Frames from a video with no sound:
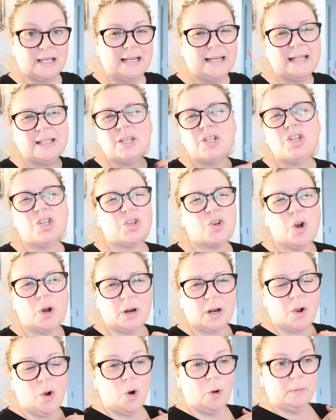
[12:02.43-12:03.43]
I need to just go
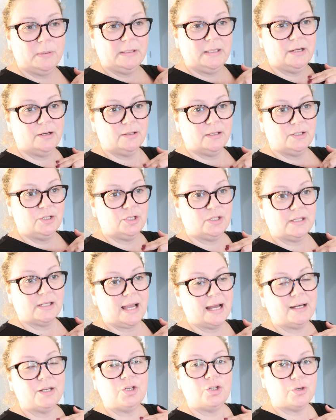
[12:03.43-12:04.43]
and go upstairs and just
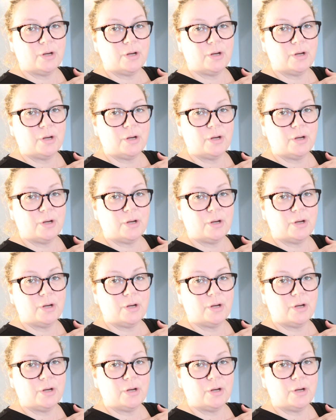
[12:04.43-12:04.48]
kind of